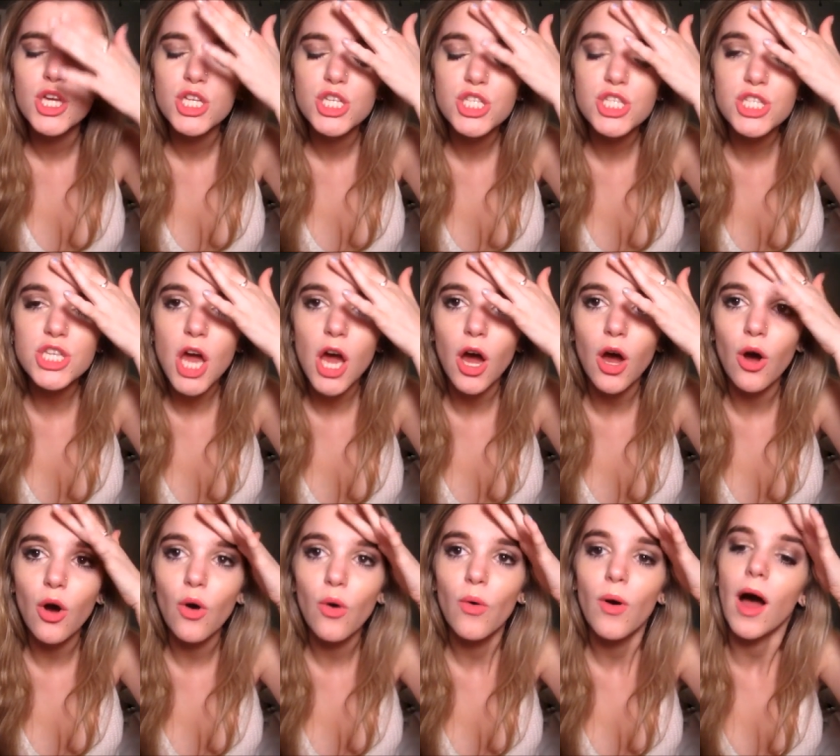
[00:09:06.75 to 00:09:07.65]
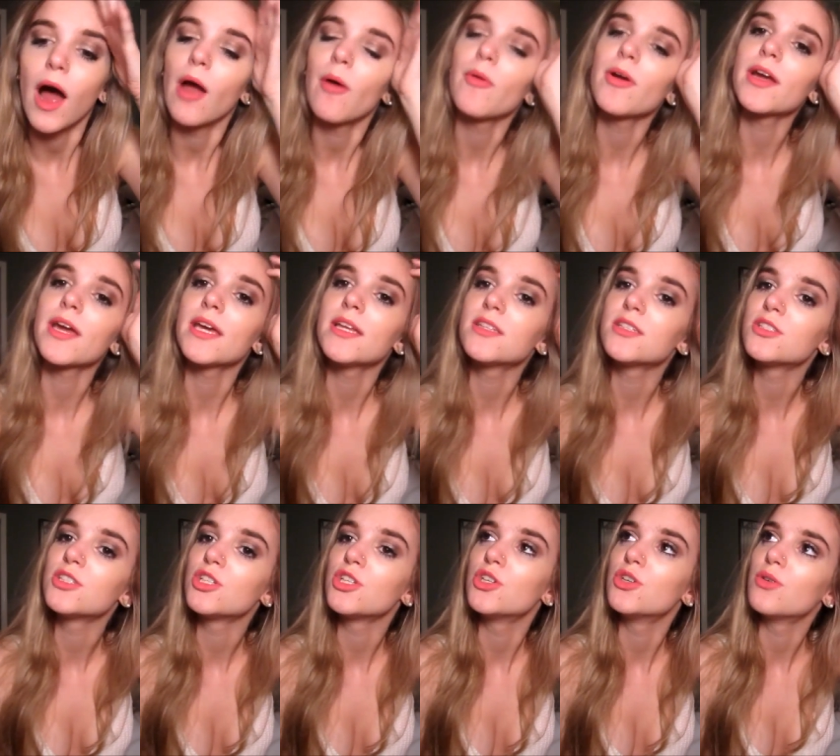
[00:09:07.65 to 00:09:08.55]
so I work eight to
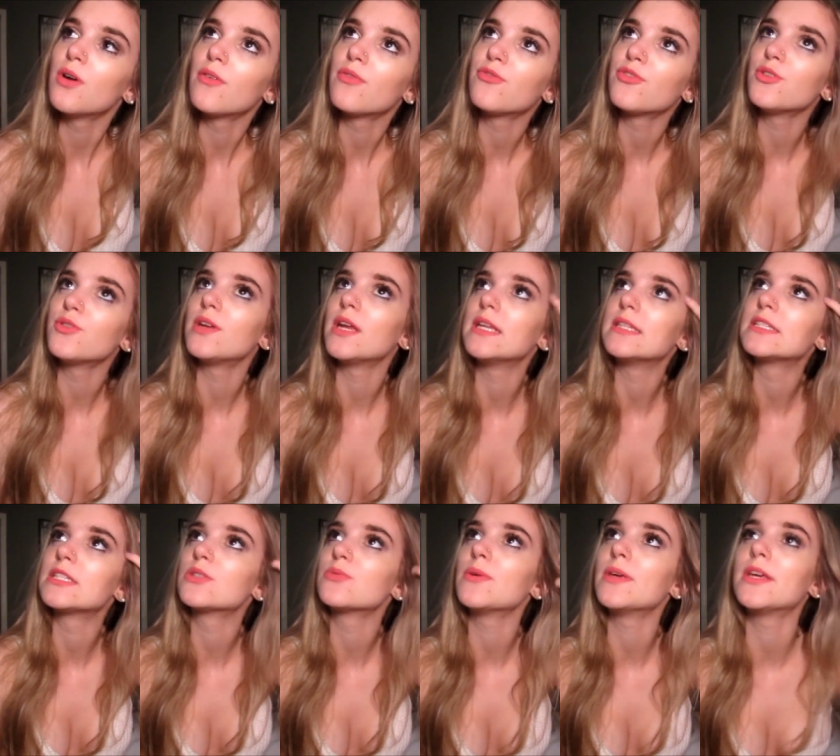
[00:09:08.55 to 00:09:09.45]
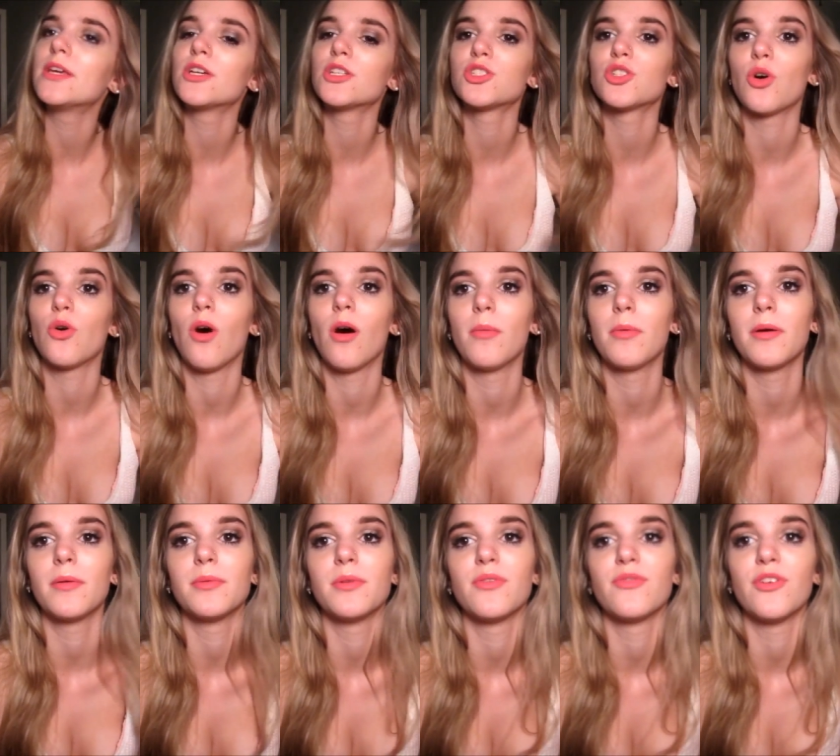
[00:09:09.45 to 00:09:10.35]
two a few days this week, so I'll be
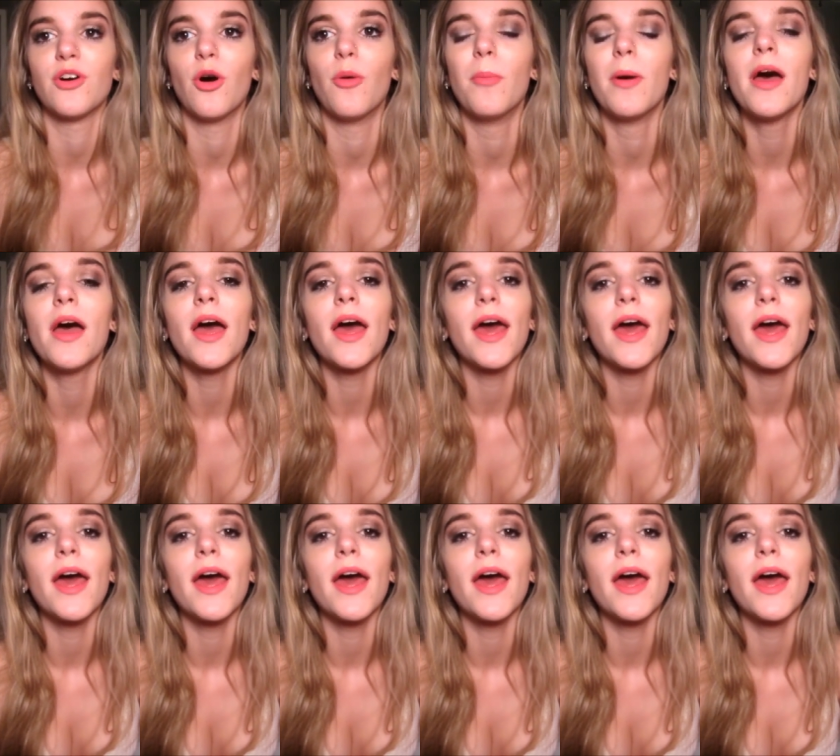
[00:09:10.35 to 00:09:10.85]
able to film,